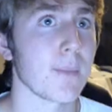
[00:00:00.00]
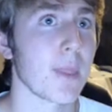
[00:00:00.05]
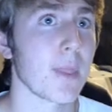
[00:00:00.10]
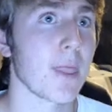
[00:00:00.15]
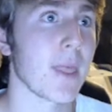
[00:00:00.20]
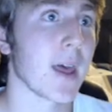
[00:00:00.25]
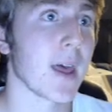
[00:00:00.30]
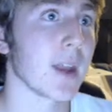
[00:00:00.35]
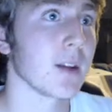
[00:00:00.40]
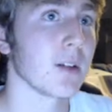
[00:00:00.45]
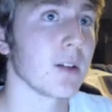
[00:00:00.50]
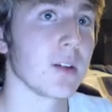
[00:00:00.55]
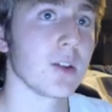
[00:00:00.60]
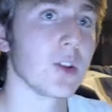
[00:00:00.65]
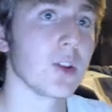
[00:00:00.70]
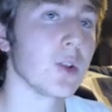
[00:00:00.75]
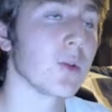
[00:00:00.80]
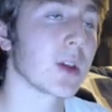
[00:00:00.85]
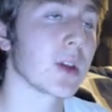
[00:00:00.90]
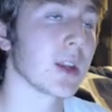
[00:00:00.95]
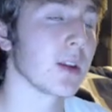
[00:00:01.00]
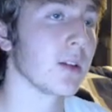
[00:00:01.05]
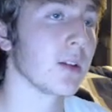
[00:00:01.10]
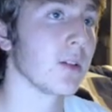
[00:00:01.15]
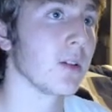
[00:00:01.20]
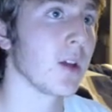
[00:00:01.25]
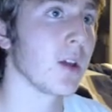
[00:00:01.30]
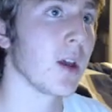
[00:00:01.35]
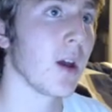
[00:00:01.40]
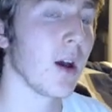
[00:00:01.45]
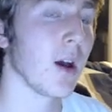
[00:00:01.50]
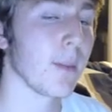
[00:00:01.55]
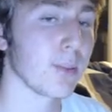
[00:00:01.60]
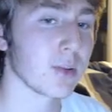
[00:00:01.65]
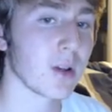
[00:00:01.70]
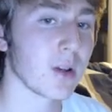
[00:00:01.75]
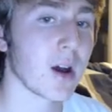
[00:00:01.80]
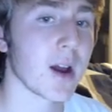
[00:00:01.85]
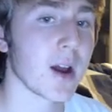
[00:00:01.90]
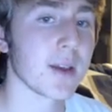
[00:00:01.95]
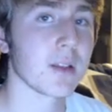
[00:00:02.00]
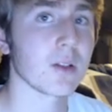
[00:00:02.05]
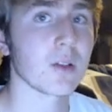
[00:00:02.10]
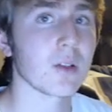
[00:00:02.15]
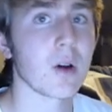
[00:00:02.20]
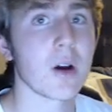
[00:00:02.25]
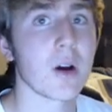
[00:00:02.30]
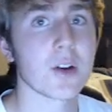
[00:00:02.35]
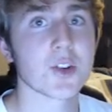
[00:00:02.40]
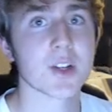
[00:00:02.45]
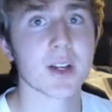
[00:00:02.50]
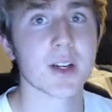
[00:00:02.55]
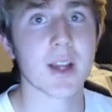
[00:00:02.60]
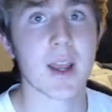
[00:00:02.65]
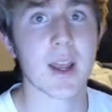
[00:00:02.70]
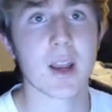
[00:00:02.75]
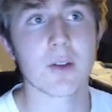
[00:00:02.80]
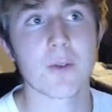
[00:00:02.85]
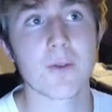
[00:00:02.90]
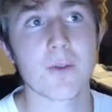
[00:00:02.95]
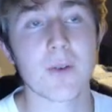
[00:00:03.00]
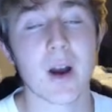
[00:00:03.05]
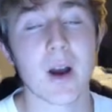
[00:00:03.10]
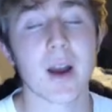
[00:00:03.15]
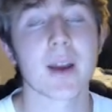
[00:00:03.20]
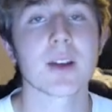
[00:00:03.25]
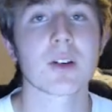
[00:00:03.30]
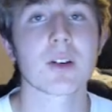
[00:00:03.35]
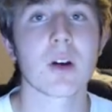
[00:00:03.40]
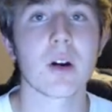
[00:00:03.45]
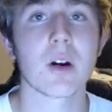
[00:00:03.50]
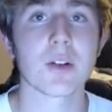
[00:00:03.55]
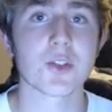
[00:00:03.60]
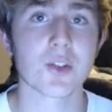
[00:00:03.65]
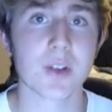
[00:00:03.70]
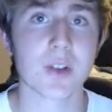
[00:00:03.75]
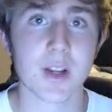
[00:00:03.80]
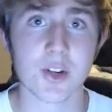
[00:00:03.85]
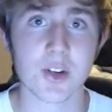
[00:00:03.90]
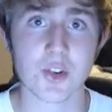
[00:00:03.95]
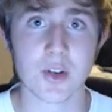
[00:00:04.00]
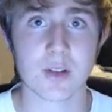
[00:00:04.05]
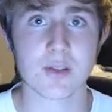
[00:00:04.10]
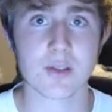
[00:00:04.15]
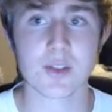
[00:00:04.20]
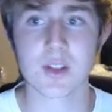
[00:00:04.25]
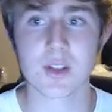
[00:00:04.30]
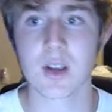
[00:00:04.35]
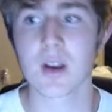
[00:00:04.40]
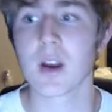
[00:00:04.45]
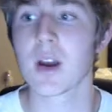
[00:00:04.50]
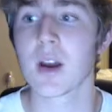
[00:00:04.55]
then you can apply the logic and find contradictions.